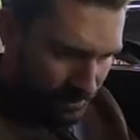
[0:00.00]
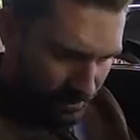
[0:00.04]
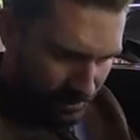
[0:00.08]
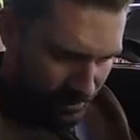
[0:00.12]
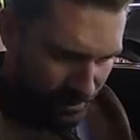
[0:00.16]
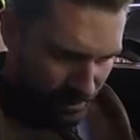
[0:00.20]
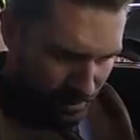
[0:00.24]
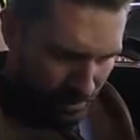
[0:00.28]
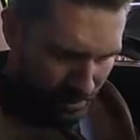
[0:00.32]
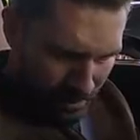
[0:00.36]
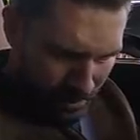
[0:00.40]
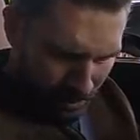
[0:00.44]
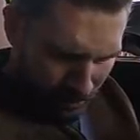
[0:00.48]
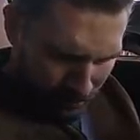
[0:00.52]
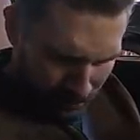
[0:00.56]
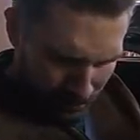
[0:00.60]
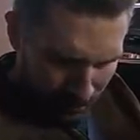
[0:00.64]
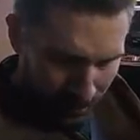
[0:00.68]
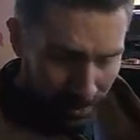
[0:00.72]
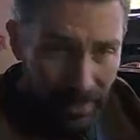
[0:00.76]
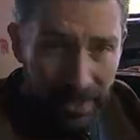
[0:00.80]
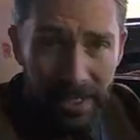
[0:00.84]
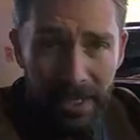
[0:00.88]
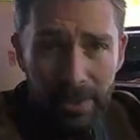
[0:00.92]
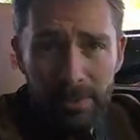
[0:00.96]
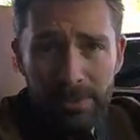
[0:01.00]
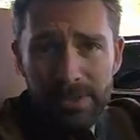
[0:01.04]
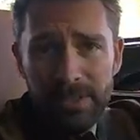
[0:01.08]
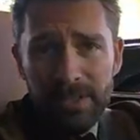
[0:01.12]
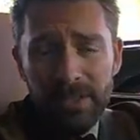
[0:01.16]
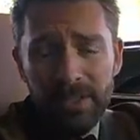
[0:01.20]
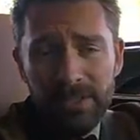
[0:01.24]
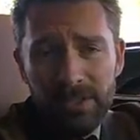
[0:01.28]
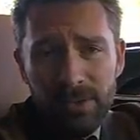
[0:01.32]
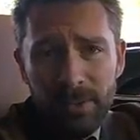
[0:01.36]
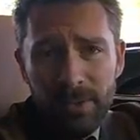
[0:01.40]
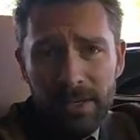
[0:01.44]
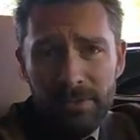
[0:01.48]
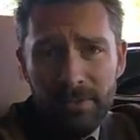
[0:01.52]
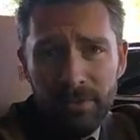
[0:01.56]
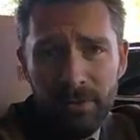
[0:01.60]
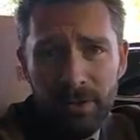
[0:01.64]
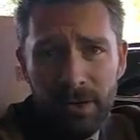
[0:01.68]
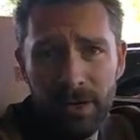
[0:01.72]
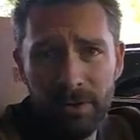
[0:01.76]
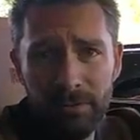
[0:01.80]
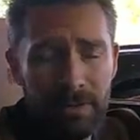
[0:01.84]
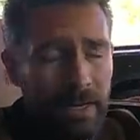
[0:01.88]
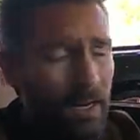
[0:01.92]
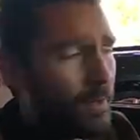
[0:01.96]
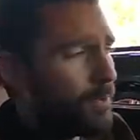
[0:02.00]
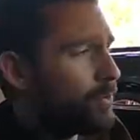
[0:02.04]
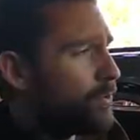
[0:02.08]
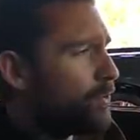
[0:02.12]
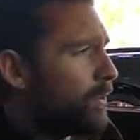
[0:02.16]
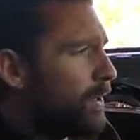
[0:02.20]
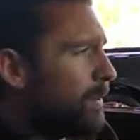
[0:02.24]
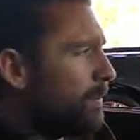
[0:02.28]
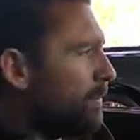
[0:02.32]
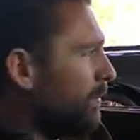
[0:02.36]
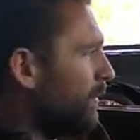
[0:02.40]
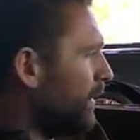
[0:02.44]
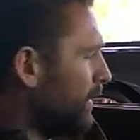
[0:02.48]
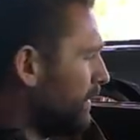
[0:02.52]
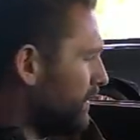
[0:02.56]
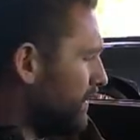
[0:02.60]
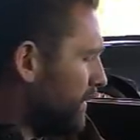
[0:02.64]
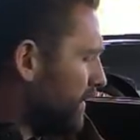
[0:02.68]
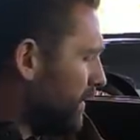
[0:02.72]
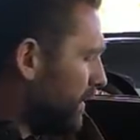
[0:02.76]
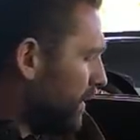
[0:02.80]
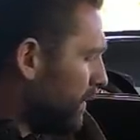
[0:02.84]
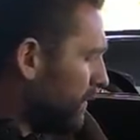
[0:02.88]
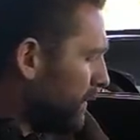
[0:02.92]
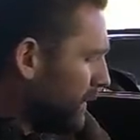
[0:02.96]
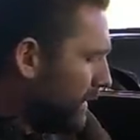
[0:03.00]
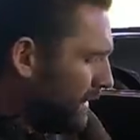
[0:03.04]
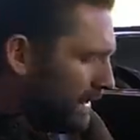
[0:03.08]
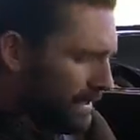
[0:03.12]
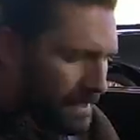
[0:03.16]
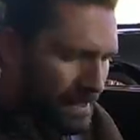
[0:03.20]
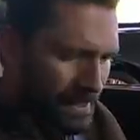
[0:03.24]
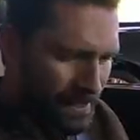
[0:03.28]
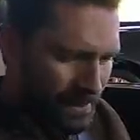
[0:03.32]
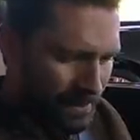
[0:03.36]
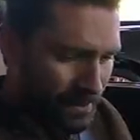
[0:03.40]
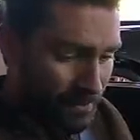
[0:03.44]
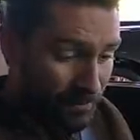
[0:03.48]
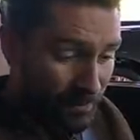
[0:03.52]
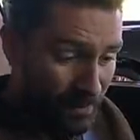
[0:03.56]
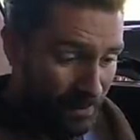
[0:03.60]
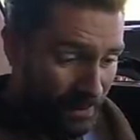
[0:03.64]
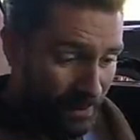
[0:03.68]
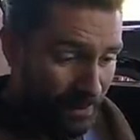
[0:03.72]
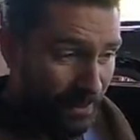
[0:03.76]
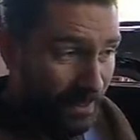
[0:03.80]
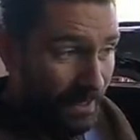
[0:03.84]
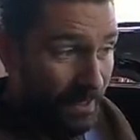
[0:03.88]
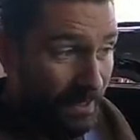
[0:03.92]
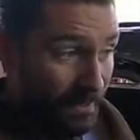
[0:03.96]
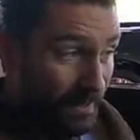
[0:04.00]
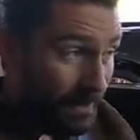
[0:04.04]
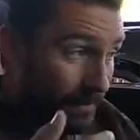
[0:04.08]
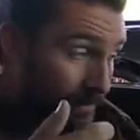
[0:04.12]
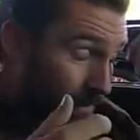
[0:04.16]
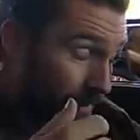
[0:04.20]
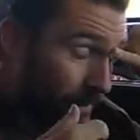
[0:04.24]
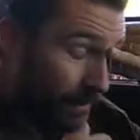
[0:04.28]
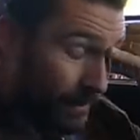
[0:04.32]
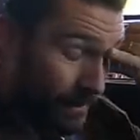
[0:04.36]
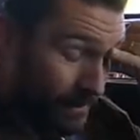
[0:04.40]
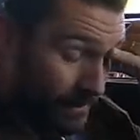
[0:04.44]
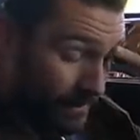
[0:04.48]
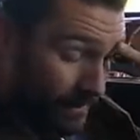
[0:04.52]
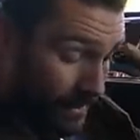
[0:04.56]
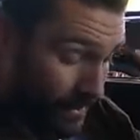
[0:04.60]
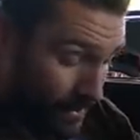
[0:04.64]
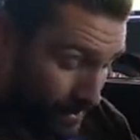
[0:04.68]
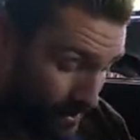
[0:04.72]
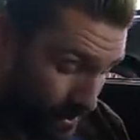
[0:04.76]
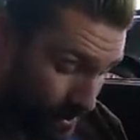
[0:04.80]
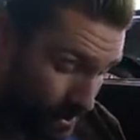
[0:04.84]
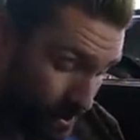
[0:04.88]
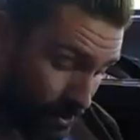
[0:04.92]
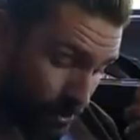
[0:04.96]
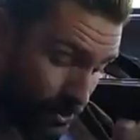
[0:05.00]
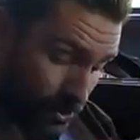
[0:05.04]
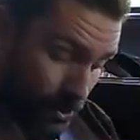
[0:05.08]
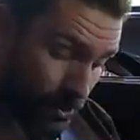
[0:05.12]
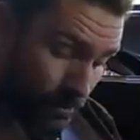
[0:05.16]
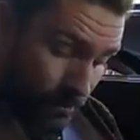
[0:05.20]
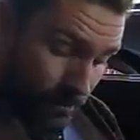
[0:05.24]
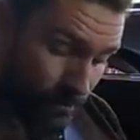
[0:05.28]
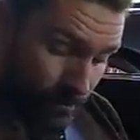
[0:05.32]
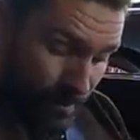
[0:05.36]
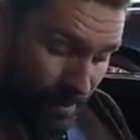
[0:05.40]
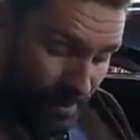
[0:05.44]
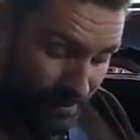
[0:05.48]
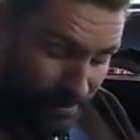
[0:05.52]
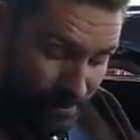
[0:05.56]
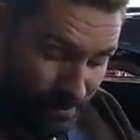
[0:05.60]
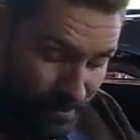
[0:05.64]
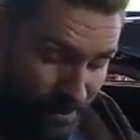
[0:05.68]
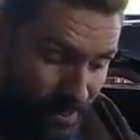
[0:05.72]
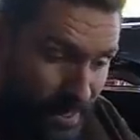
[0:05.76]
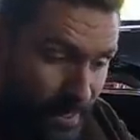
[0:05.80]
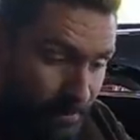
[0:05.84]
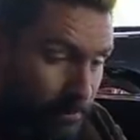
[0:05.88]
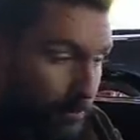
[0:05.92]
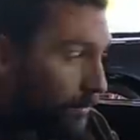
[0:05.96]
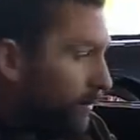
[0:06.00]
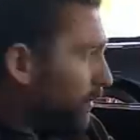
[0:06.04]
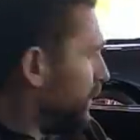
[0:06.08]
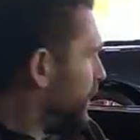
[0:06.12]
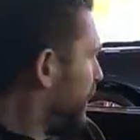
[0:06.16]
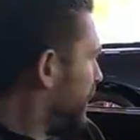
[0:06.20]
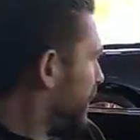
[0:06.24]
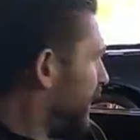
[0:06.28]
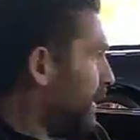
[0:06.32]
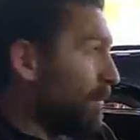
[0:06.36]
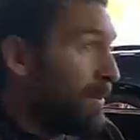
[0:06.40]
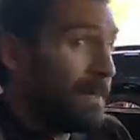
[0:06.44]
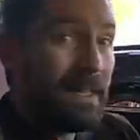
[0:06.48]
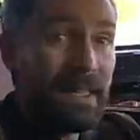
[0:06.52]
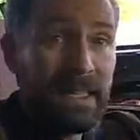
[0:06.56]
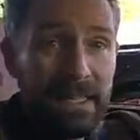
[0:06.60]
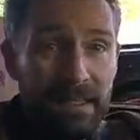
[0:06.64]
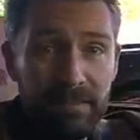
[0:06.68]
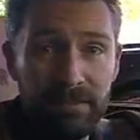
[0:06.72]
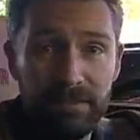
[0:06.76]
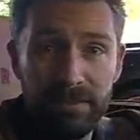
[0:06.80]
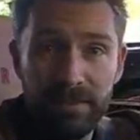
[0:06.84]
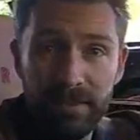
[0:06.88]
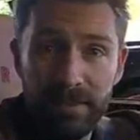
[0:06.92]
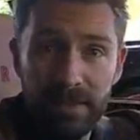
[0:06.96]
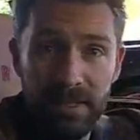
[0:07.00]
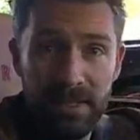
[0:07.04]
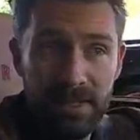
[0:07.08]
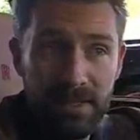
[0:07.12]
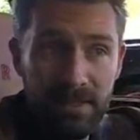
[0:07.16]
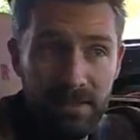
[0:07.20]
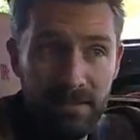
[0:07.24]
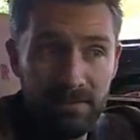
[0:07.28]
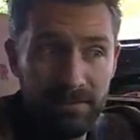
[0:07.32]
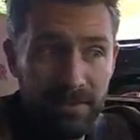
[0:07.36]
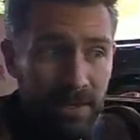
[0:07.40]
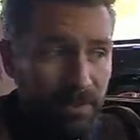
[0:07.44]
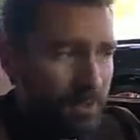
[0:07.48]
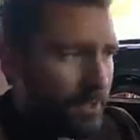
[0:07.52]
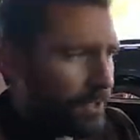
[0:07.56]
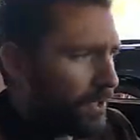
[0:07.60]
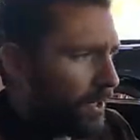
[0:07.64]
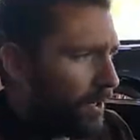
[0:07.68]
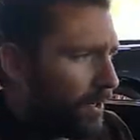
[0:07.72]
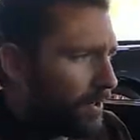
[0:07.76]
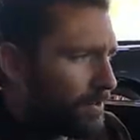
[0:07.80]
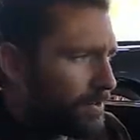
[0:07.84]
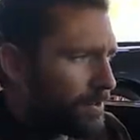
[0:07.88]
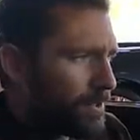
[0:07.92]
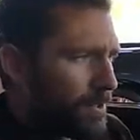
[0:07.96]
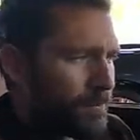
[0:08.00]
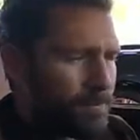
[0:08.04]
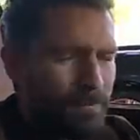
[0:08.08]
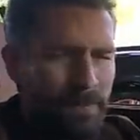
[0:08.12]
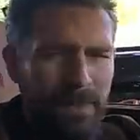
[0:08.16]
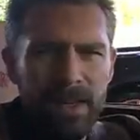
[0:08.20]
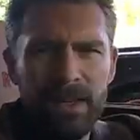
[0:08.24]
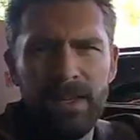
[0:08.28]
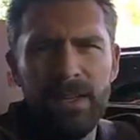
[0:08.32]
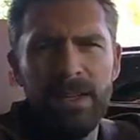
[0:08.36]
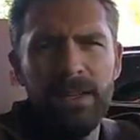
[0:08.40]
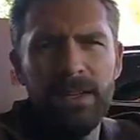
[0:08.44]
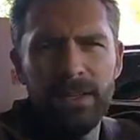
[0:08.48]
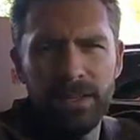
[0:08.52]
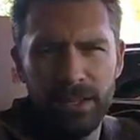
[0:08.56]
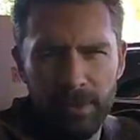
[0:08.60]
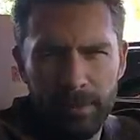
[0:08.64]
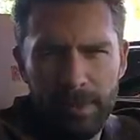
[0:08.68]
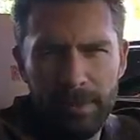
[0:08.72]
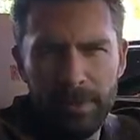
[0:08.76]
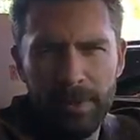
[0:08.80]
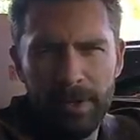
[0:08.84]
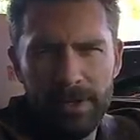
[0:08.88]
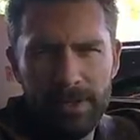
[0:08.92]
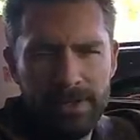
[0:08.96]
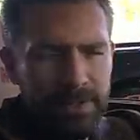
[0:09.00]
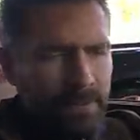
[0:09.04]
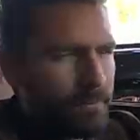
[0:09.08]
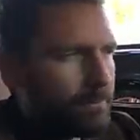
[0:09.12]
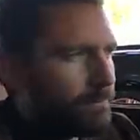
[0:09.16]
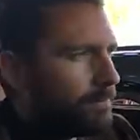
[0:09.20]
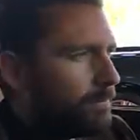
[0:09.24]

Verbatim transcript: Uh, on the way here, it was like a 24 hour round trip, but uh, conveniently I now get to get chauffeured back to the airport, I believe, in this very car, so could be worse.